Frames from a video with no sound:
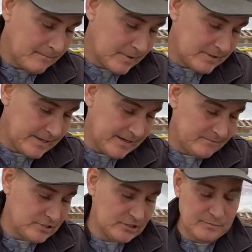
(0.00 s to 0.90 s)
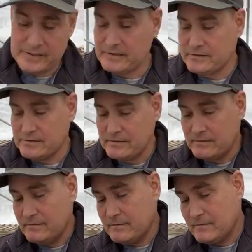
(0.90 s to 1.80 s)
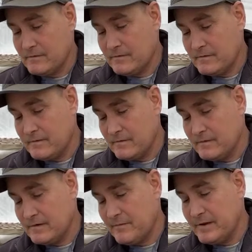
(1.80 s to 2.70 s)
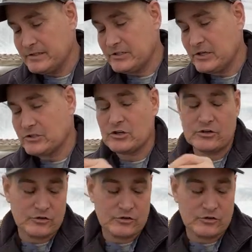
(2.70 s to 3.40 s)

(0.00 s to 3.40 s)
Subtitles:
But they have just been, they've been such a